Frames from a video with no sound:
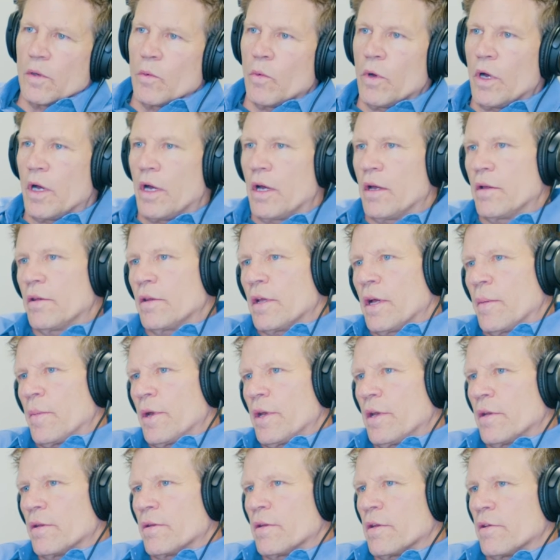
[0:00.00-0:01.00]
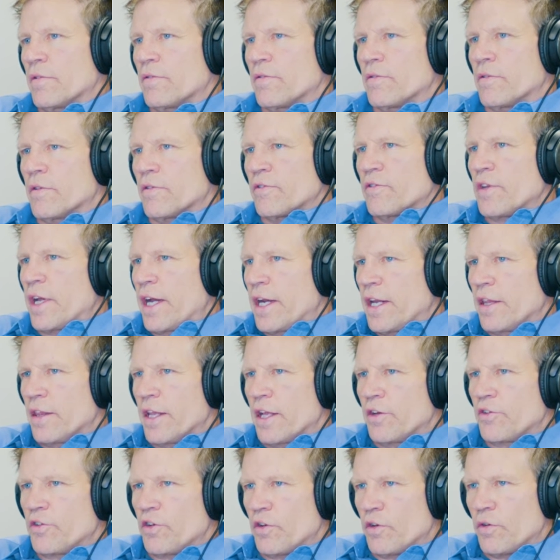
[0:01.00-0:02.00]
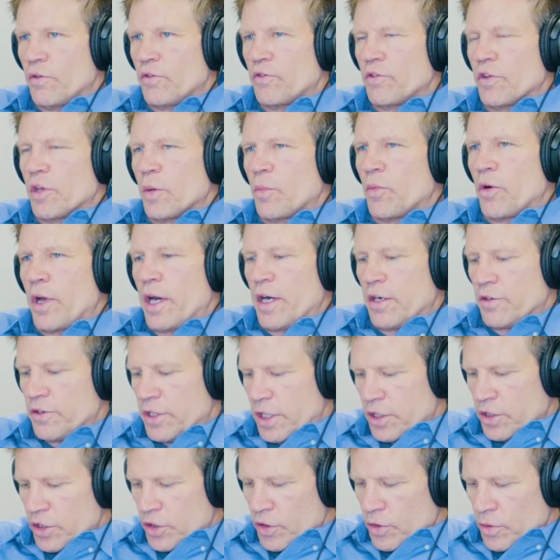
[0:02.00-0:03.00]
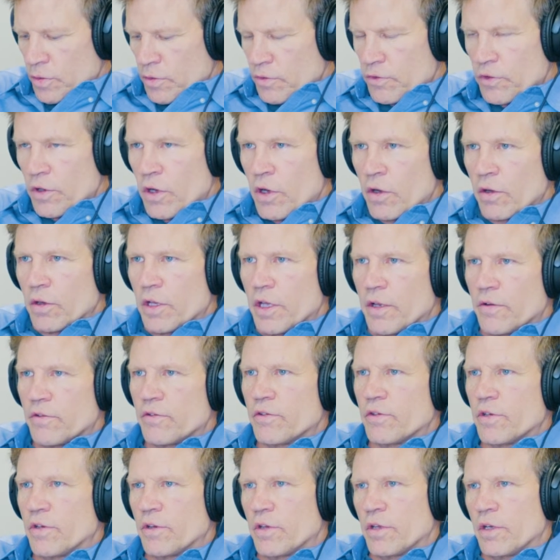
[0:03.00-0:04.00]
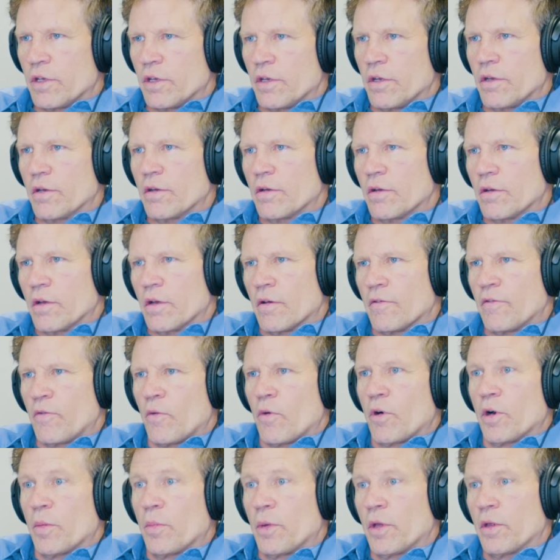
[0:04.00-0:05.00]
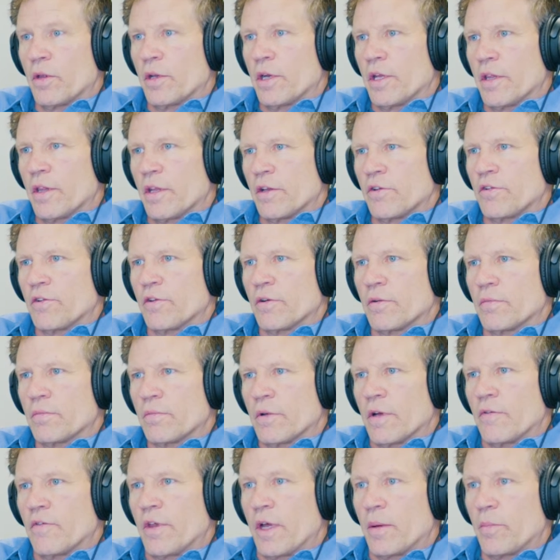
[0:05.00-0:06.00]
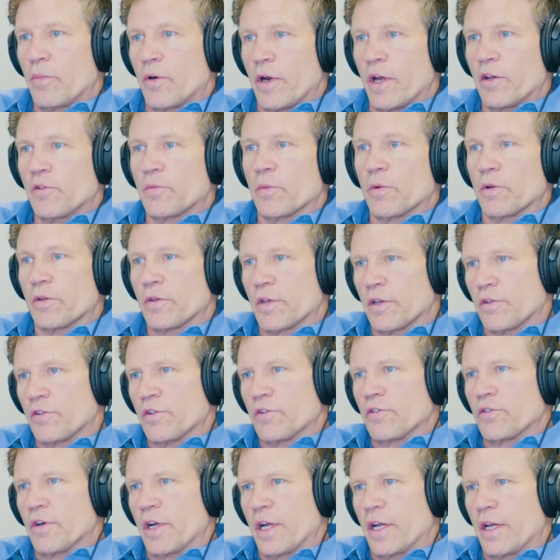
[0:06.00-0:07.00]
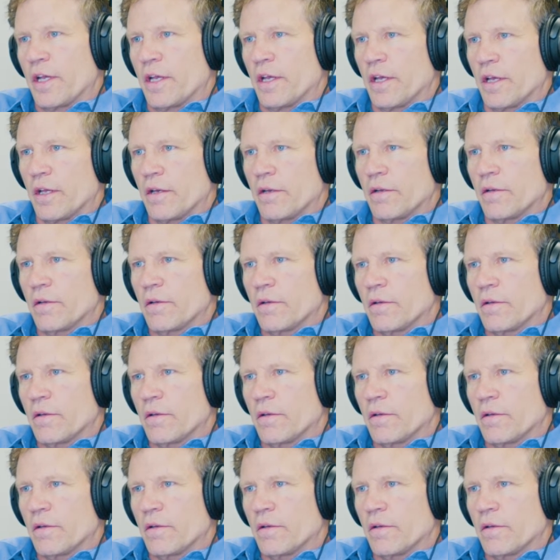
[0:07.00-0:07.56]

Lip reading: Well, I mean, the siding that you use and the products that you use all lends to the affordability of that price point that you're trying to hit.